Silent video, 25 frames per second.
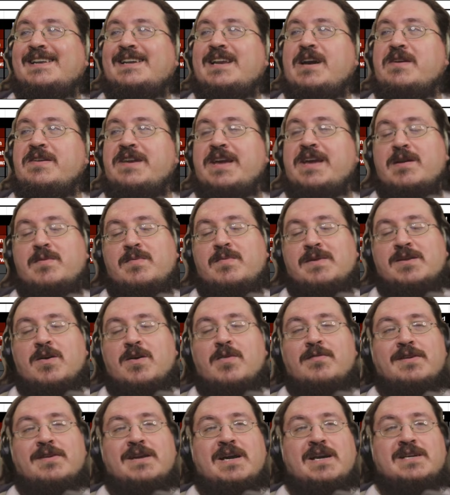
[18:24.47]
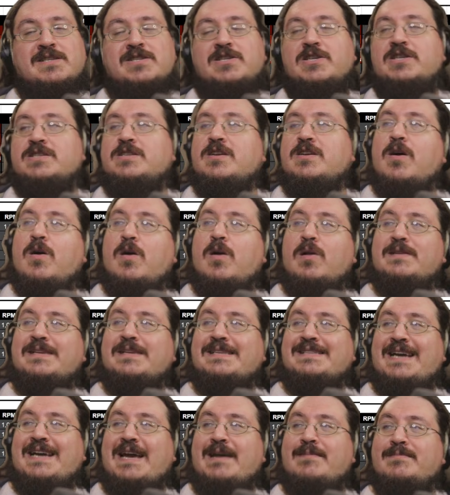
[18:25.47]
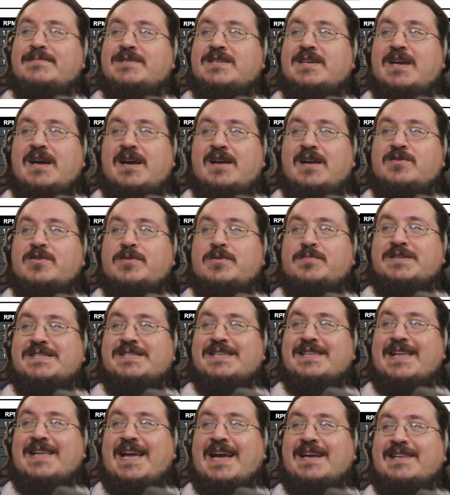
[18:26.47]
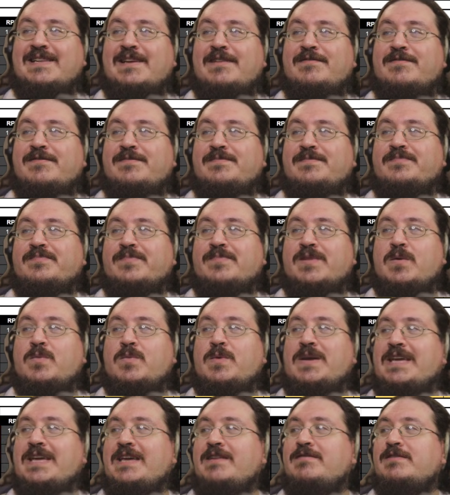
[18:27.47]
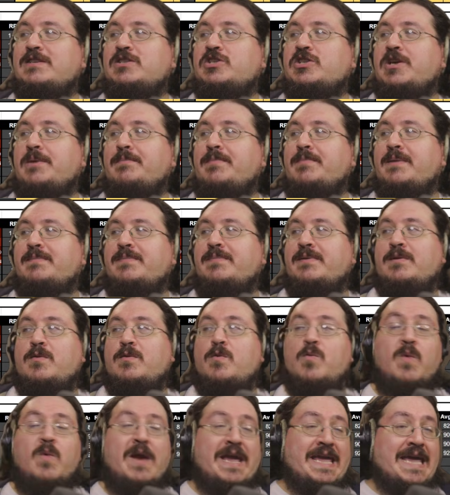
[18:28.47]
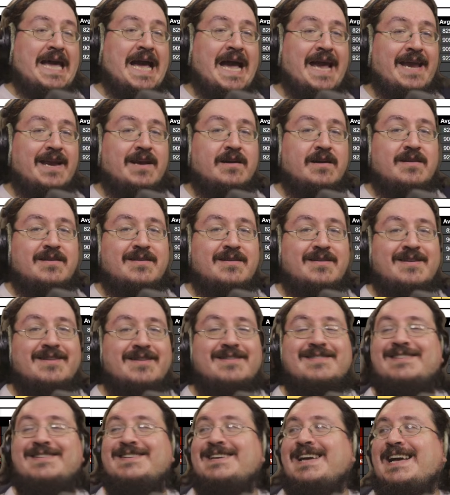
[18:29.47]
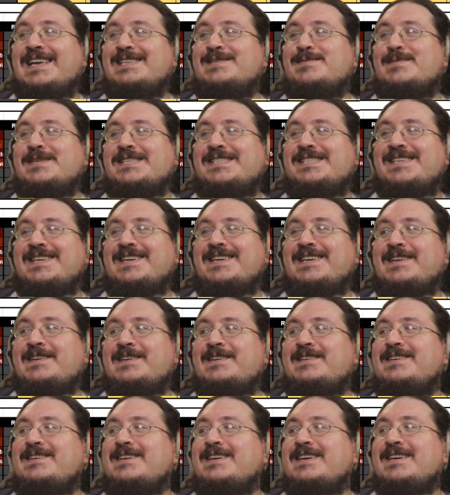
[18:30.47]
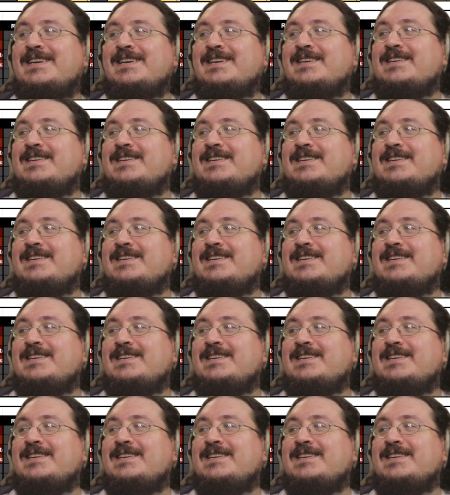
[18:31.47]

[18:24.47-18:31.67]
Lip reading: Now here with Overdogs just all the times 100% active, we even jump up way higher, as we see here.